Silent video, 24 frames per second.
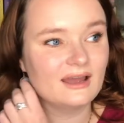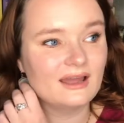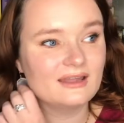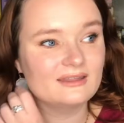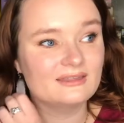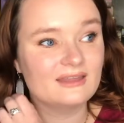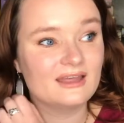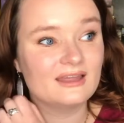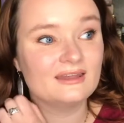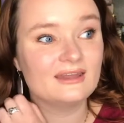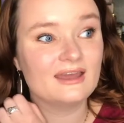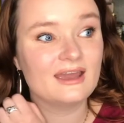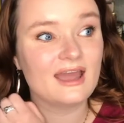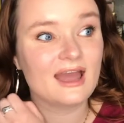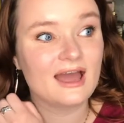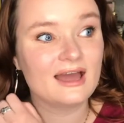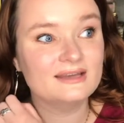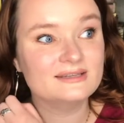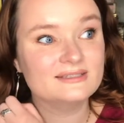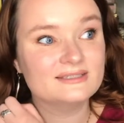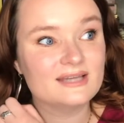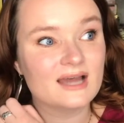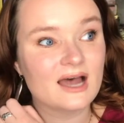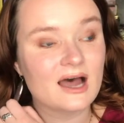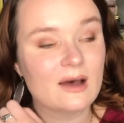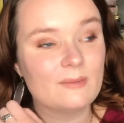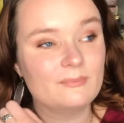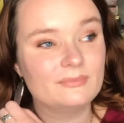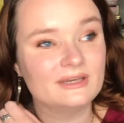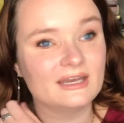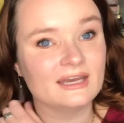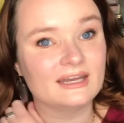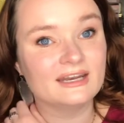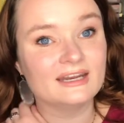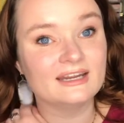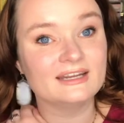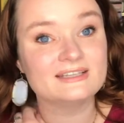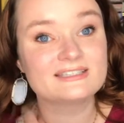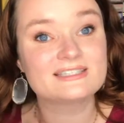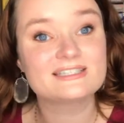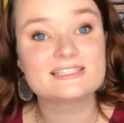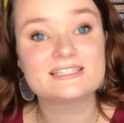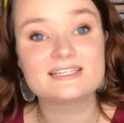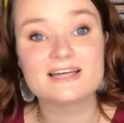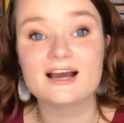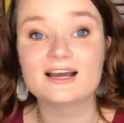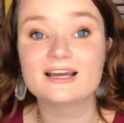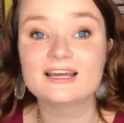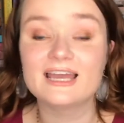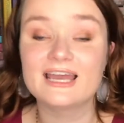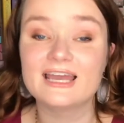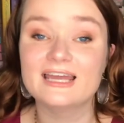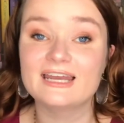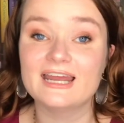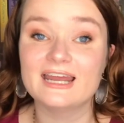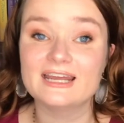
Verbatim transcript: and then they end up getting stuck in